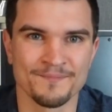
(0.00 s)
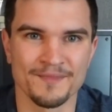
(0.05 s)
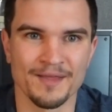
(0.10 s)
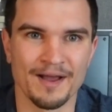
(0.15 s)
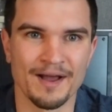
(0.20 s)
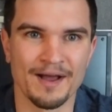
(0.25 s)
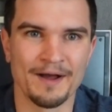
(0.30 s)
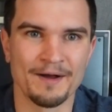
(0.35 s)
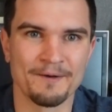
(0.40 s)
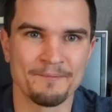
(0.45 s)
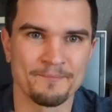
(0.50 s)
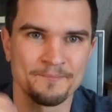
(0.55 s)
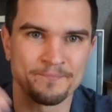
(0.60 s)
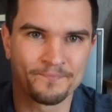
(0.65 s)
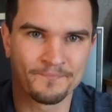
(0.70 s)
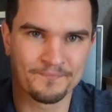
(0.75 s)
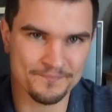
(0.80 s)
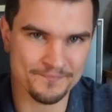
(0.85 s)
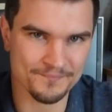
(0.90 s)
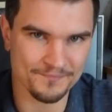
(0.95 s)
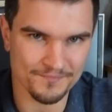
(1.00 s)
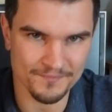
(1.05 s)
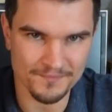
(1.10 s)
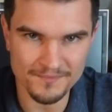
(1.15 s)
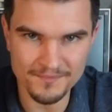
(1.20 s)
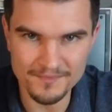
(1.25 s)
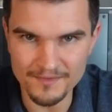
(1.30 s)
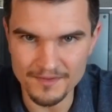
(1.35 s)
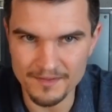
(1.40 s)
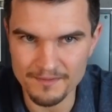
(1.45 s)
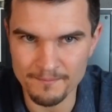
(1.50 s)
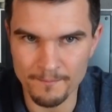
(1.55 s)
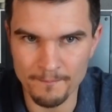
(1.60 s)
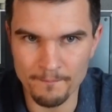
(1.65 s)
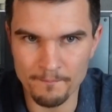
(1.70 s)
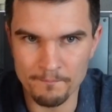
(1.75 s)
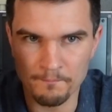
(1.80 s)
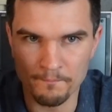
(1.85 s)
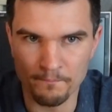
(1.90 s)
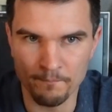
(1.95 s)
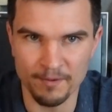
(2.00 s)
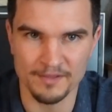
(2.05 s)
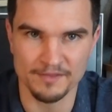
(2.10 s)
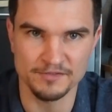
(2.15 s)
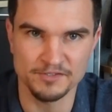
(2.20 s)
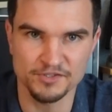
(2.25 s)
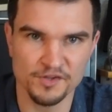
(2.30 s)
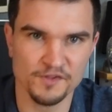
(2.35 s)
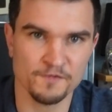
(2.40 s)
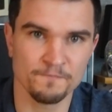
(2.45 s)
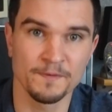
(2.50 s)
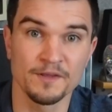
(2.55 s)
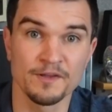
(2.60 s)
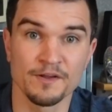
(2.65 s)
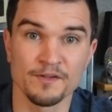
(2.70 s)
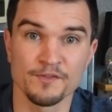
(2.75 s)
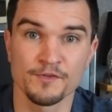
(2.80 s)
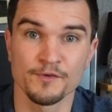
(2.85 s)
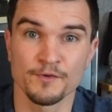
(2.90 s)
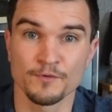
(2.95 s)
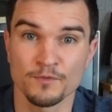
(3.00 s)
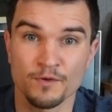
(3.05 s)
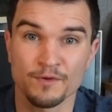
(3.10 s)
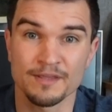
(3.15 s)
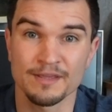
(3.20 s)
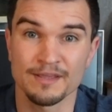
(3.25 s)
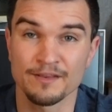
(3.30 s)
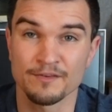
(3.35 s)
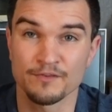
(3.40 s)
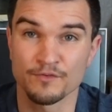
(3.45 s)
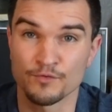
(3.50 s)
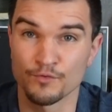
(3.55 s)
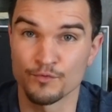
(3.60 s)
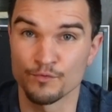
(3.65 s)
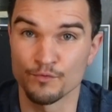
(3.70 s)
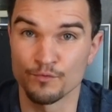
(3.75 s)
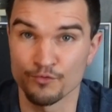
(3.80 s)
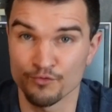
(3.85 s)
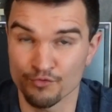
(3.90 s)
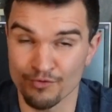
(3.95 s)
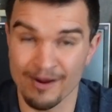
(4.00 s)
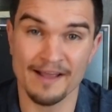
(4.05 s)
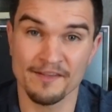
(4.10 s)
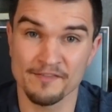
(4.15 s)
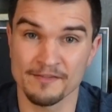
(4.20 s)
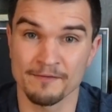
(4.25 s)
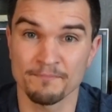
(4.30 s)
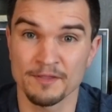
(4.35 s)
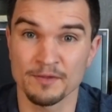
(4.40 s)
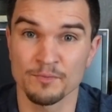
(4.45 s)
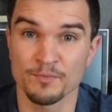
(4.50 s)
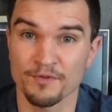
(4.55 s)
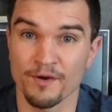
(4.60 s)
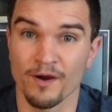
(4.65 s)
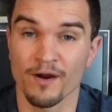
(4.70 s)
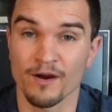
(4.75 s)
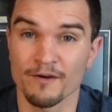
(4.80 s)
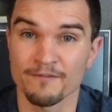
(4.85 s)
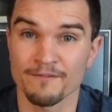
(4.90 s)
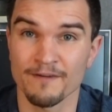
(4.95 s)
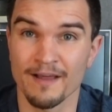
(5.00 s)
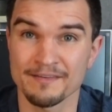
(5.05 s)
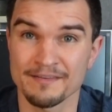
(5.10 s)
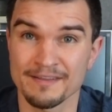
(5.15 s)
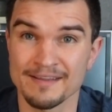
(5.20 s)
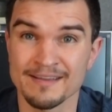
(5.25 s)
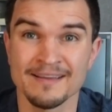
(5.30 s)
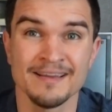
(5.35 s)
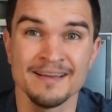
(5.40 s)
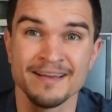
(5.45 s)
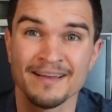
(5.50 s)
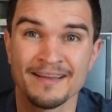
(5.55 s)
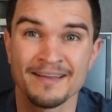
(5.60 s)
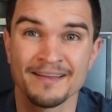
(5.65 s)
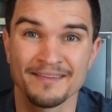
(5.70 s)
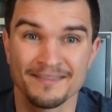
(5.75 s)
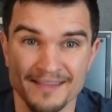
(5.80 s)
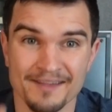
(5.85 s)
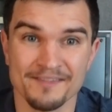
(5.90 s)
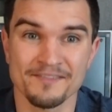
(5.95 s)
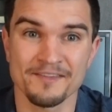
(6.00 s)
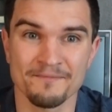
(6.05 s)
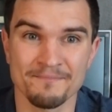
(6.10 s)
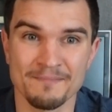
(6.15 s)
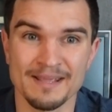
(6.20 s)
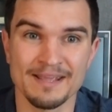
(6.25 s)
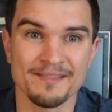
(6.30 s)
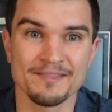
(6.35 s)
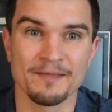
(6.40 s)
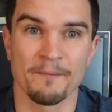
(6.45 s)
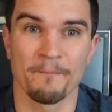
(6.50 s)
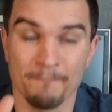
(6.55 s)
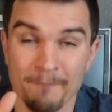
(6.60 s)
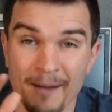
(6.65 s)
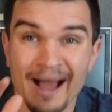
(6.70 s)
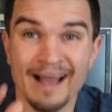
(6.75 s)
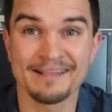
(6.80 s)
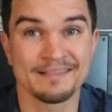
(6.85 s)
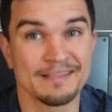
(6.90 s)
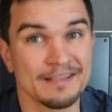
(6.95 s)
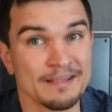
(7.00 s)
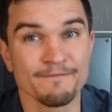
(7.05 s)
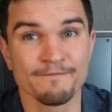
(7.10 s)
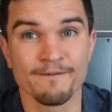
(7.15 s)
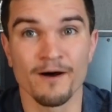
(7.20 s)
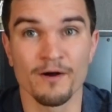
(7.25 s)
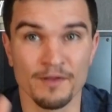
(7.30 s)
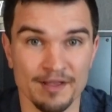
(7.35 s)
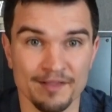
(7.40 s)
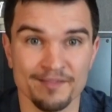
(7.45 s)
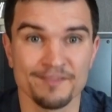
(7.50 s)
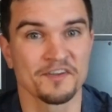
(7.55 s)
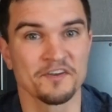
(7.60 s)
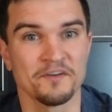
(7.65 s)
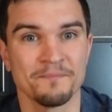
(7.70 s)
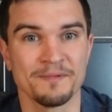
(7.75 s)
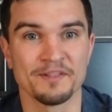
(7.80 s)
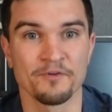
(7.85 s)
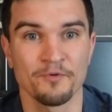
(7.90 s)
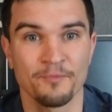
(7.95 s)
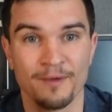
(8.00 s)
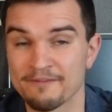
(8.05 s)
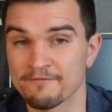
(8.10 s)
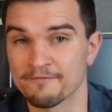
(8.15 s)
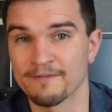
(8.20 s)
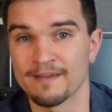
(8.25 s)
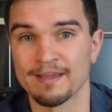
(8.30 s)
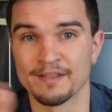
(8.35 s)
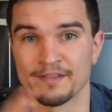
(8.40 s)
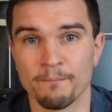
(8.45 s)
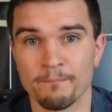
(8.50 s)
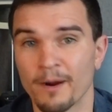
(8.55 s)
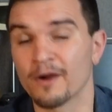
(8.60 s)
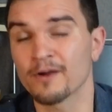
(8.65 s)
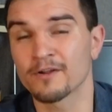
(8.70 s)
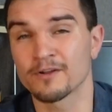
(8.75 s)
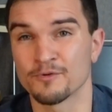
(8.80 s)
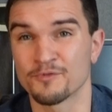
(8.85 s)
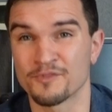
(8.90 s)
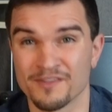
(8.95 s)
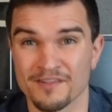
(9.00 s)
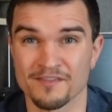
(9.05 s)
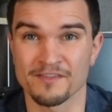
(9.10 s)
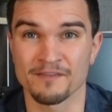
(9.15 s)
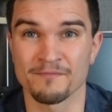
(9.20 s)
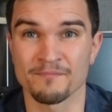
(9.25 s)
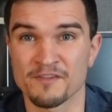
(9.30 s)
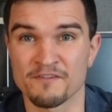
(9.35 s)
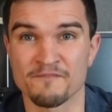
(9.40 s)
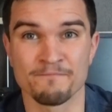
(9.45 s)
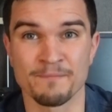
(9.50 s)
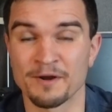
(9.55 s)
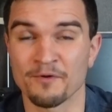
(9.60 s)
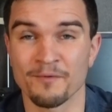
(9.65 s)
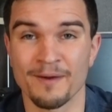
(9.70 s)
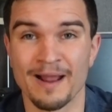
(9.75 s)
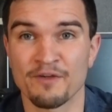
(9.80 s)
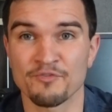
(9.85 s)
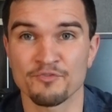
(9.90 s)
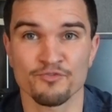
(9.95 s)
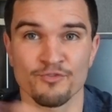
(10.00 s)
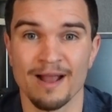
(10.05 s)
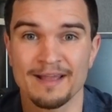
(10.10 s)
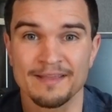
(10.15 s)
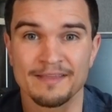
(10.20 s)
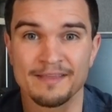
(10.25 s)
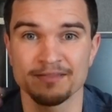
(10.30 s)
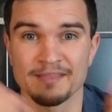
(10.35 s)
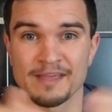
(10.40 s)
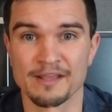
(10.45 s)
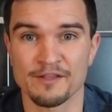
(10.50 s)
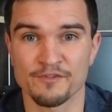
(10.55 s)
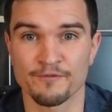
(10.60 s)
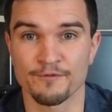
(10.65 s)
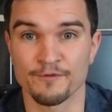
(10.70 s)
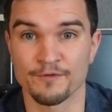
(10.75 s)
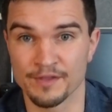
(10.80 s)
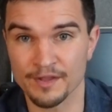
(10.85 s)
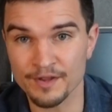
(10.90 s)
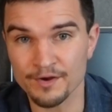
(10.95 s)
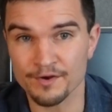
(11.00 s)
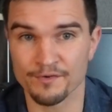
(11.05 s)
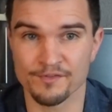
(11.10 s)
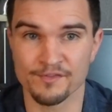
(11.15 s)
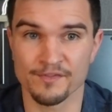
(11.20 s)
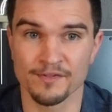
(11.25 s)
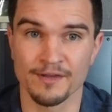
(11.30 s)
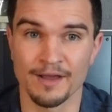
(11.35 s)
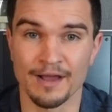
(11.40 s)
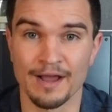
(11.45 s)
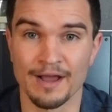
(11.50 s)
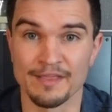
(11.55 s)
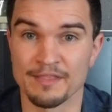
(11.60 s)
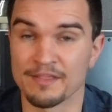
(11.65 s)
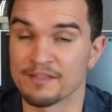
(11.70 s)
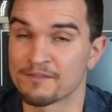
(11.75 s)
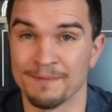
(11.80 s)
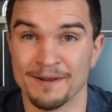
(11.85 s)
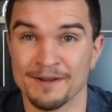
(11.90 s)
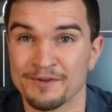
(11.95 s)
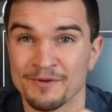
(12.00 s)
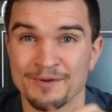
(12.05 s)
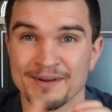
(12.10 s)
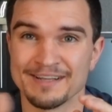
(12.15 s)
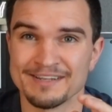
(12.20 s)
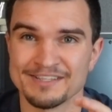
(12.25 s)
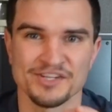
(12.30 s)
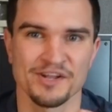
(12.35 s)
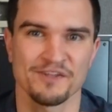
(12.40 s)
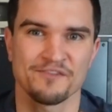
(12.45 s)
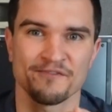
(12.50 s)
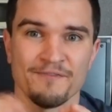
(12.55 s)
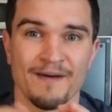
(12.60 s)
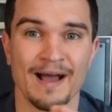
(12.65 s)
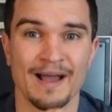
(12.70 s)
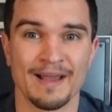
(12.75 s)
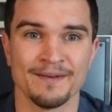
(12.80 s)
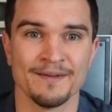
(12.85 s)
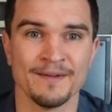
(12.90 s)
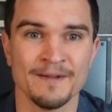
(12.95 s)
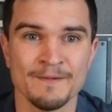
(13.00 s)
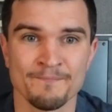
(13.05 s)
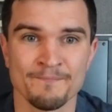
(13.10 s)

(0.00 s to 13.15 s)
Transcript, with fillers: Um, but just because you're looking to track something with RFID doesn't mean that by default it's going to be the right fit. Barcode systems have been around tracking things for years, um, it's been doing it just fine.